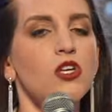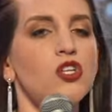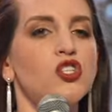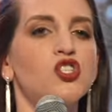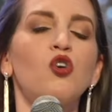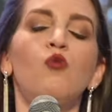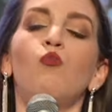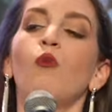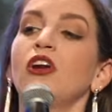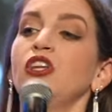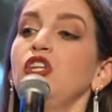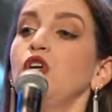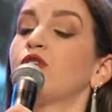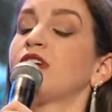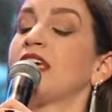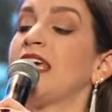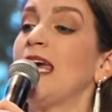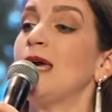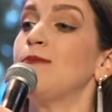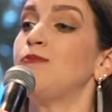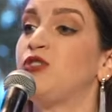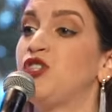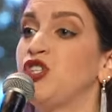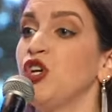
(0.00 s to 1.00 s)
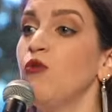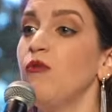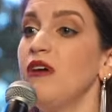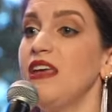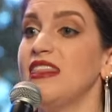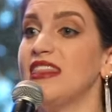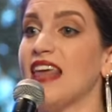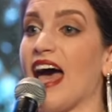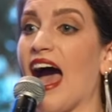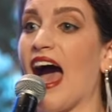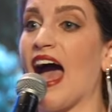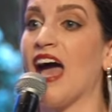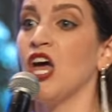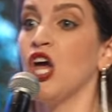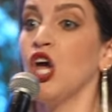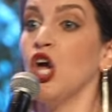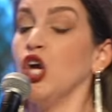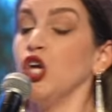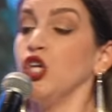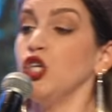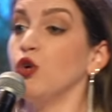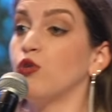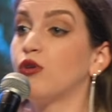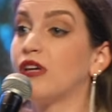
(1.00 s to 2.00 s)
So when you keep doing that,
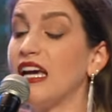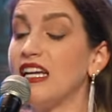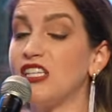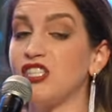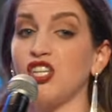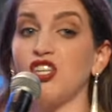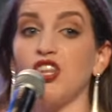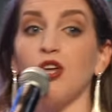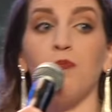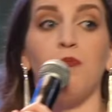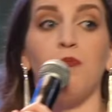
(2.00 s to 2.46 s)
you get to